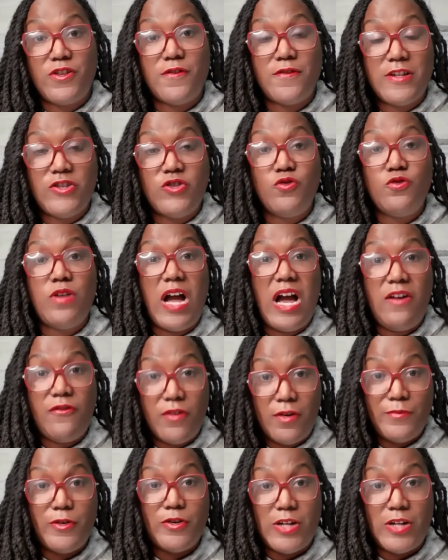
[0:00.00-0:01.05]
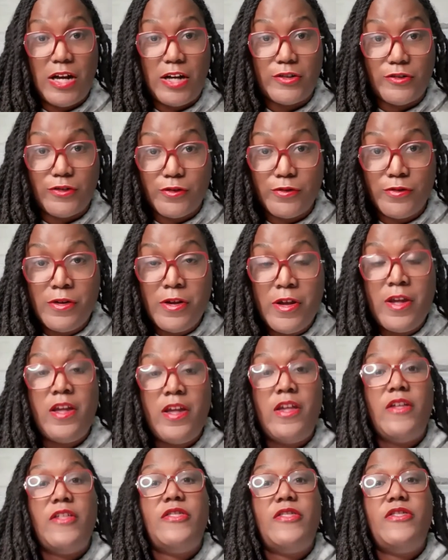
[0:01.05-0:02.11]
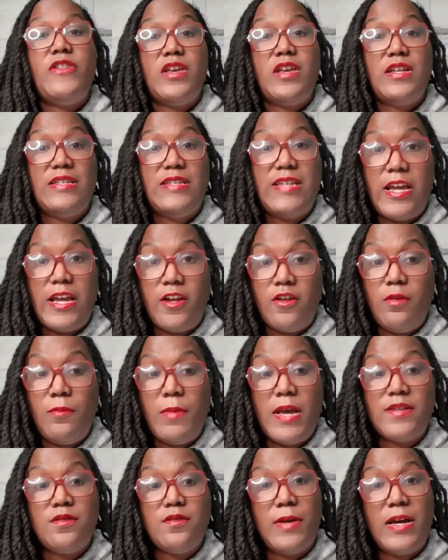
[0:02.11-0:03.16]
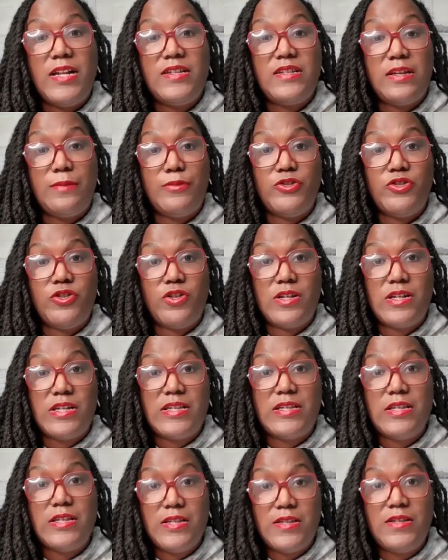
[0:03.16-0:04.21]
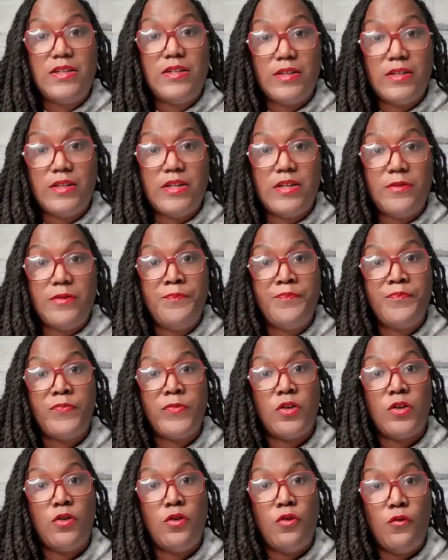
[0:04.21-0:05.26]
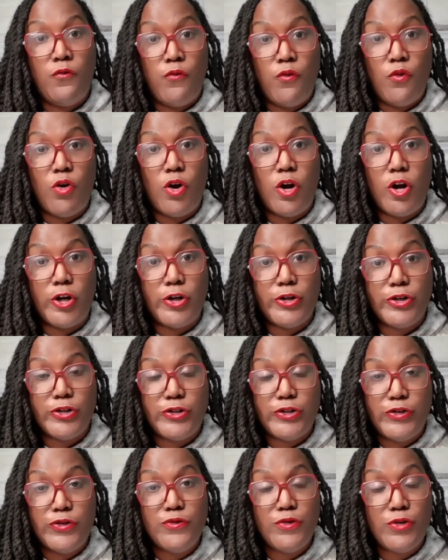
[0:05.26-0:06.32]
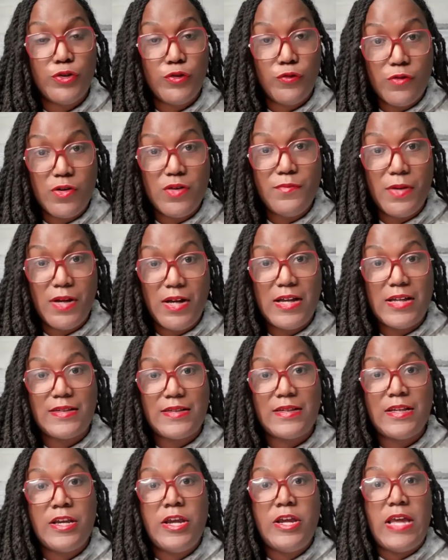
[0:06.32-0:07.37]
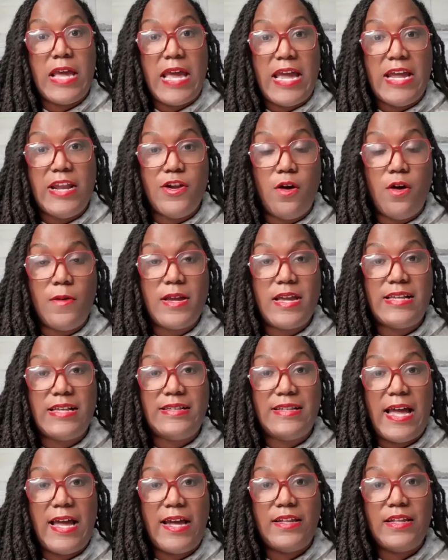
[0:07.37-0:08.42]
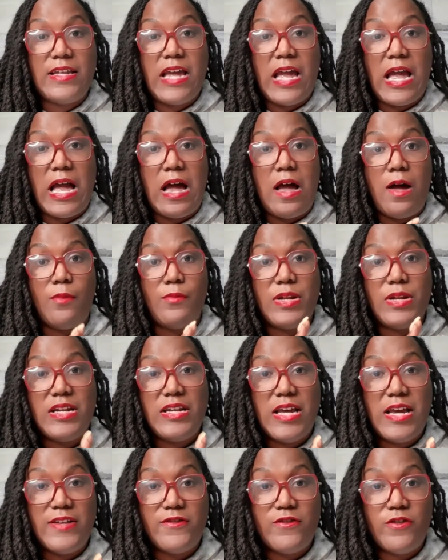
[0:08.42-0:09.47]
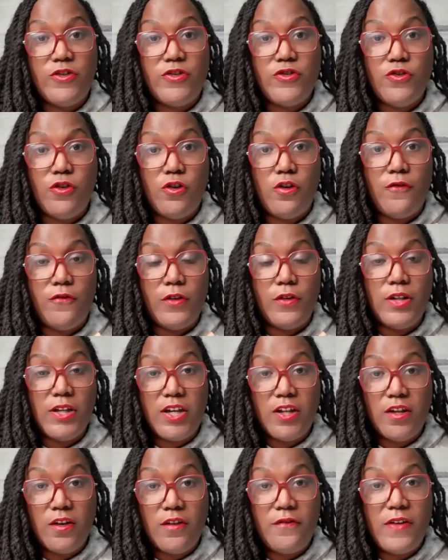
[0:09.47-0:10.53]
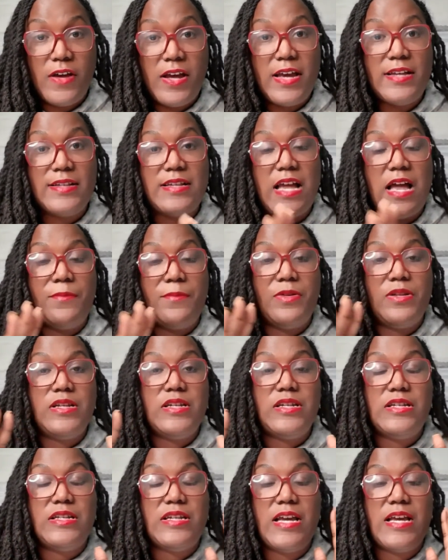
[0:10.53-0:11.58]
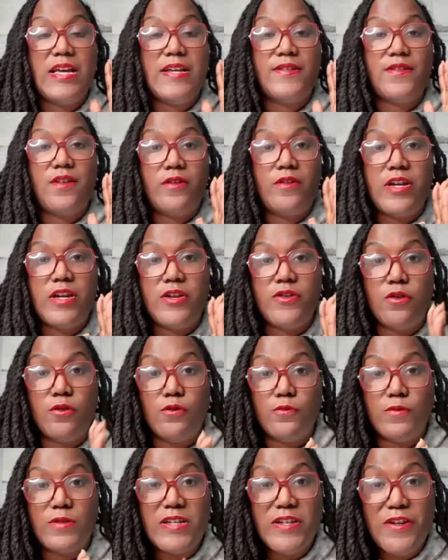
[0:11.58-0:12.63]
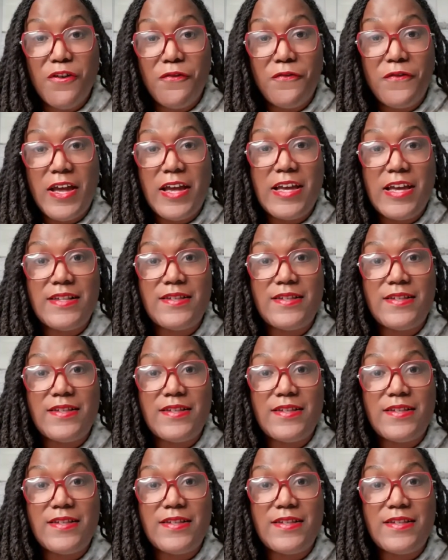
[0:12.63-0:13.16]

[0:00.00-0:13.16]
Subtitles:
that you got from your doctor, then taking your basal body temperature consistently for 2 to 3 months, and knowing exactly how many days are in your follicular phase, how many days are in your luteal phase.